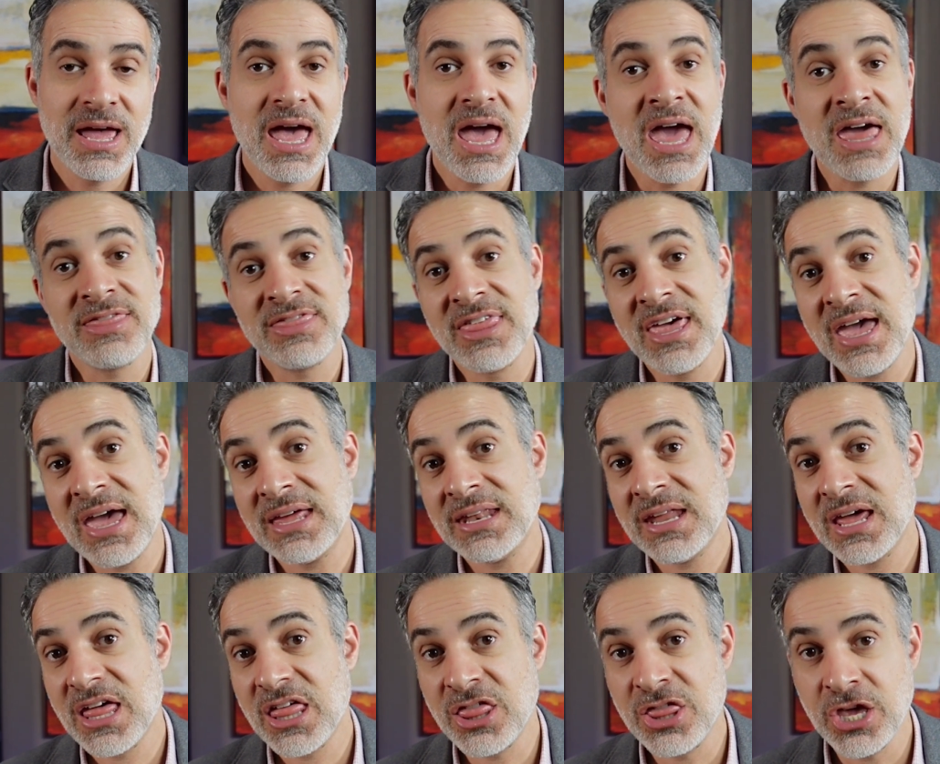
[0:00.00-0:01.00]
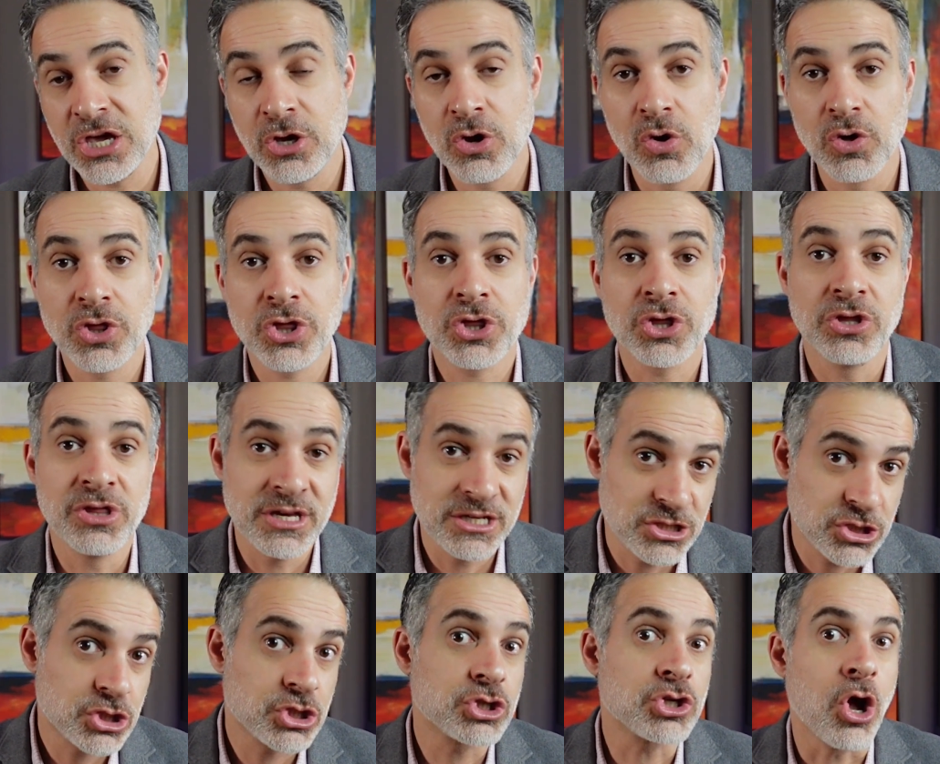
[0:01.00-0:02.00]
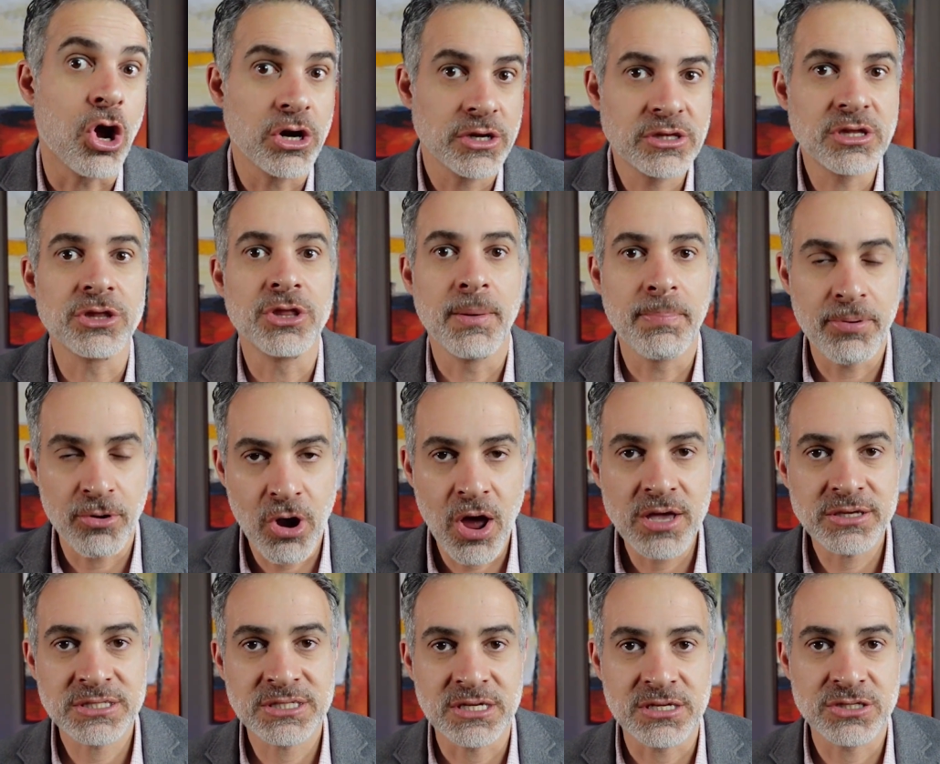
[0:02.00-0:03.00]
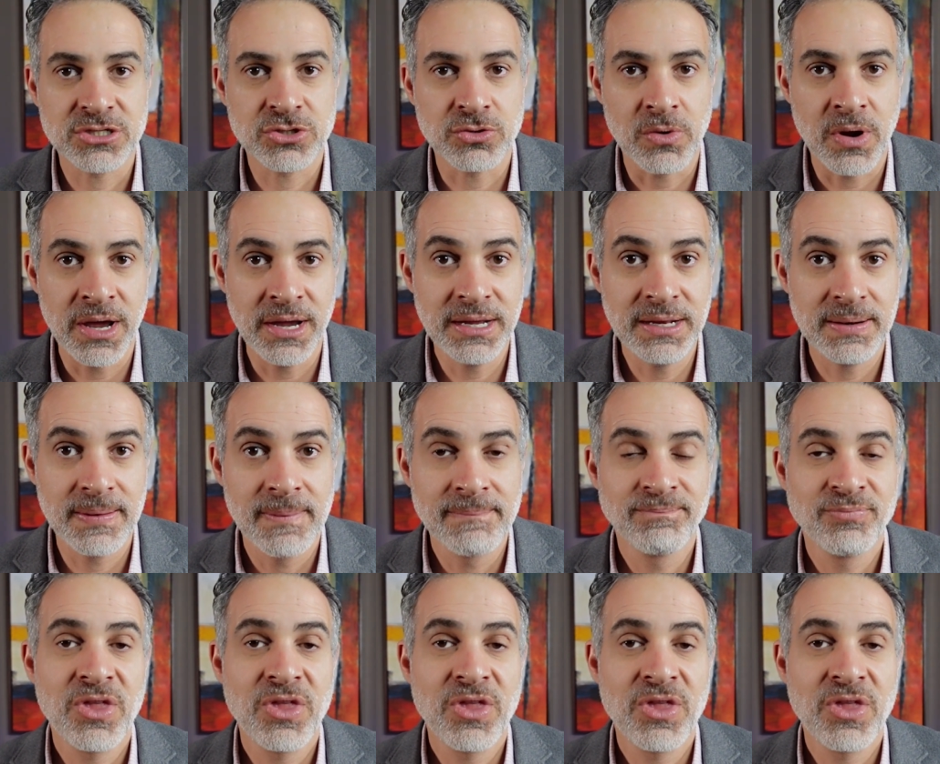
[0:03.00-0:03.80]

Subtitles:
and then they start the process, right?